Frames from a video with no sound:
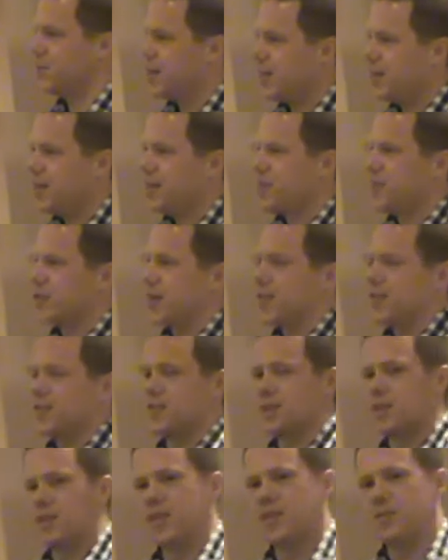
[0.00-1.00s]
really
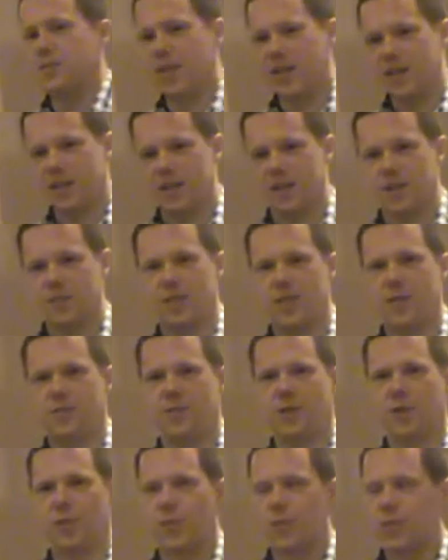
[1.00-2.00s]
impressive when you meet these
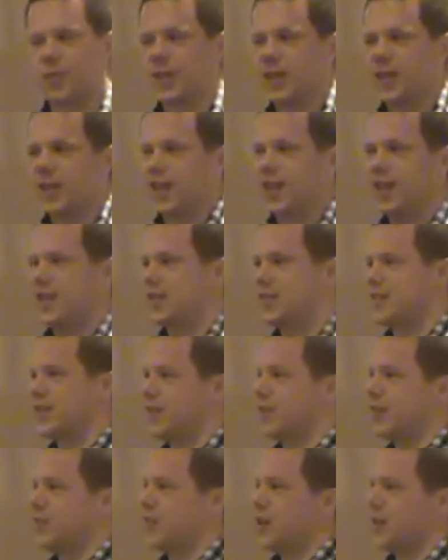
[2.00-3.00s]
people is
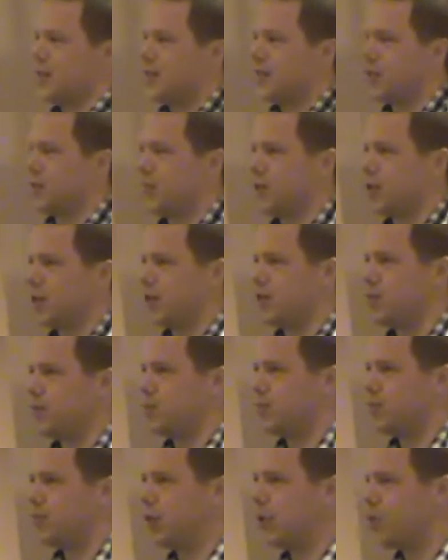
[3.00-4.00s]
that you've got someone who's
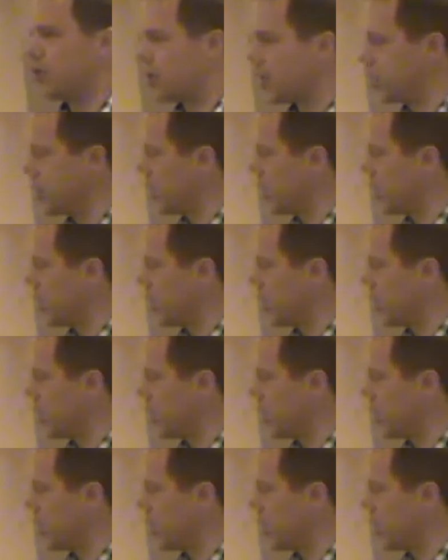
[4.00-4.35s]
pouring their